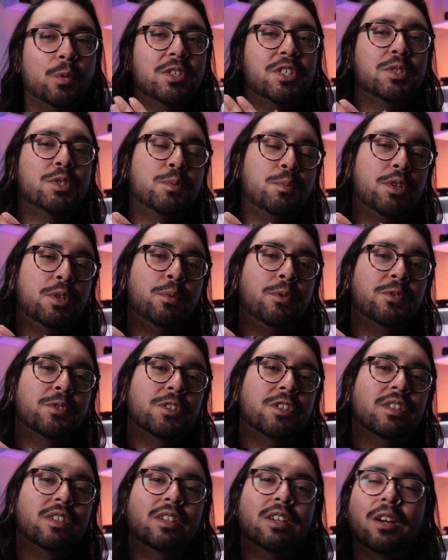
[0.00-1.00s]
what's a speed
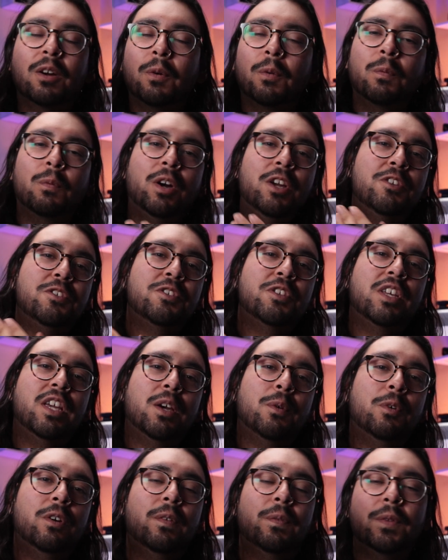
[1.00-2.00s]
booster, why you should
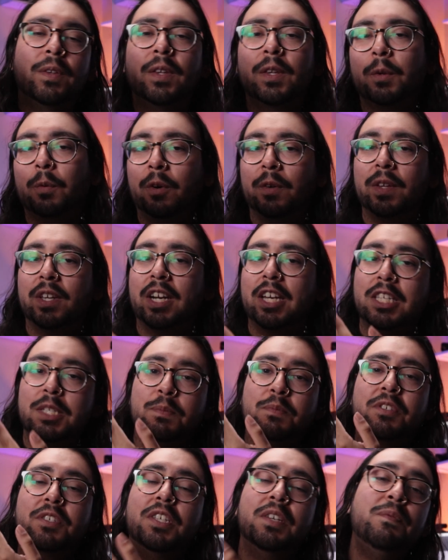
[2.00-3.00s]
get one, the one that I
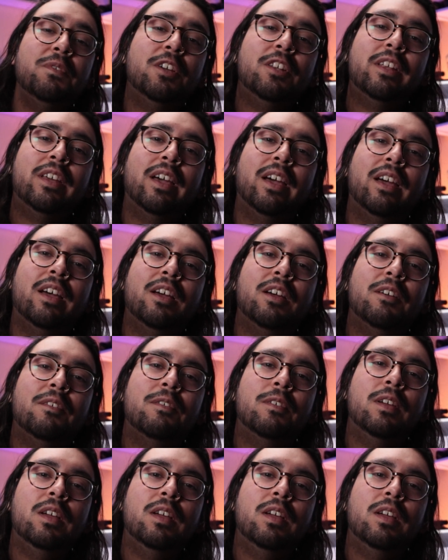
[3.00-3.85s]
specifically have,